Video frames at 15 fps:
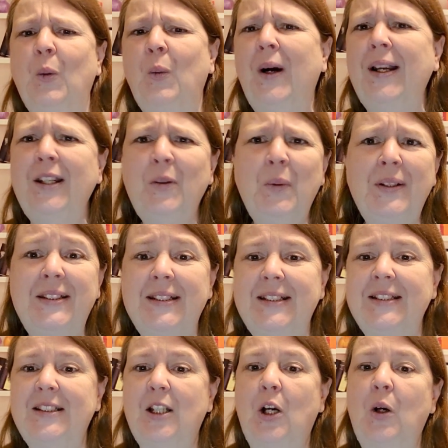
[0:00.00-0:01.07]
Why do you want to
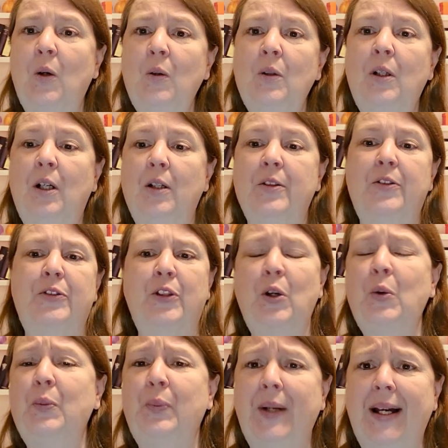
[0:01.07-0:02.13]
disown her
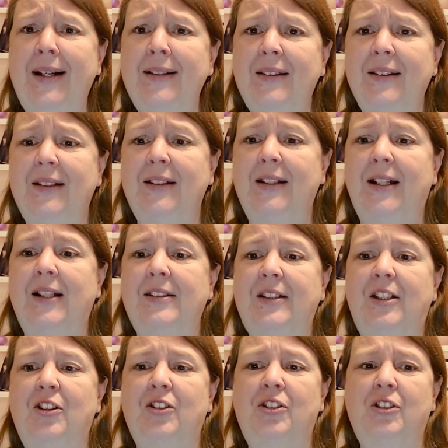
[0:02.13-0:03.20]
so badly? asked
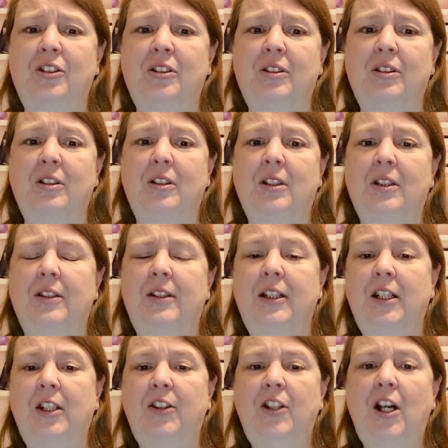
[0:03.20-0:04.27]
Kirsha. Then
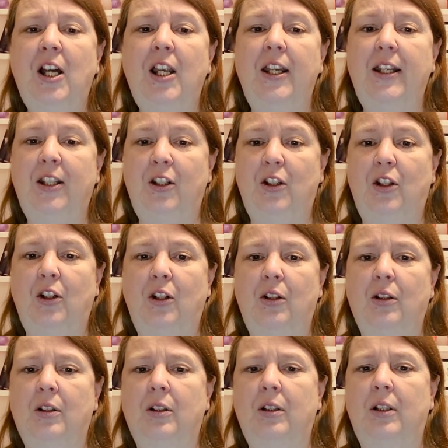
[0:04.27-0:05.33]
a thought hit her.
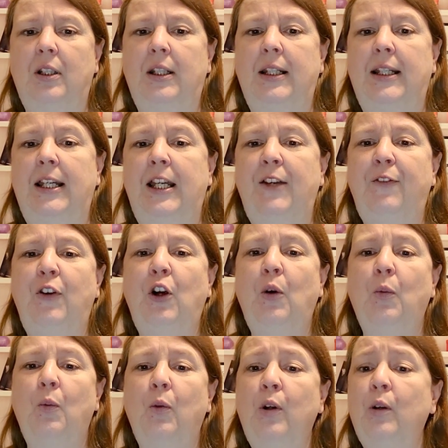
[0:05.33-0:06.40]
If her
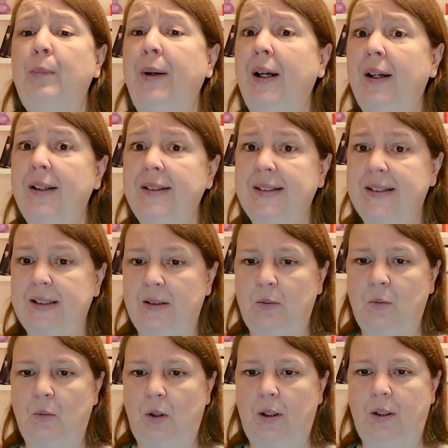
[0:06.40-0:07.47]
real parents
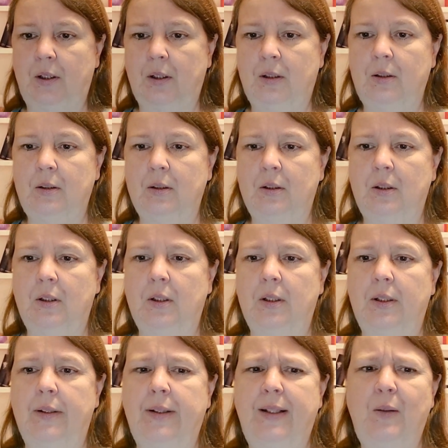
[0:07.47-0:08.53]
didn't want her,
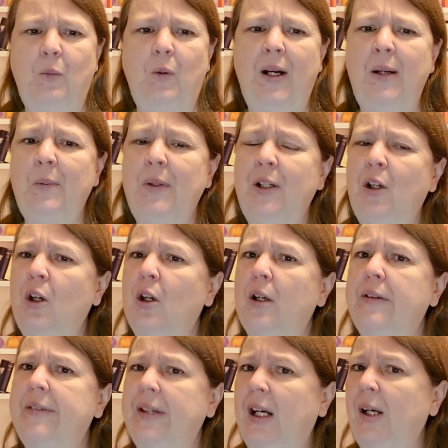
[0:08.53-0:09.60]
then why would her
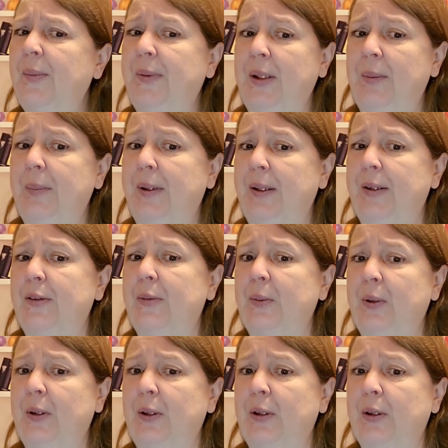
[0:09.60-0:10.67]
adopting parents
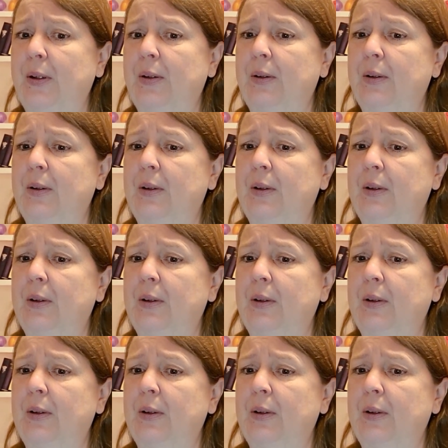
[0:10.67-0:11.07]
want her?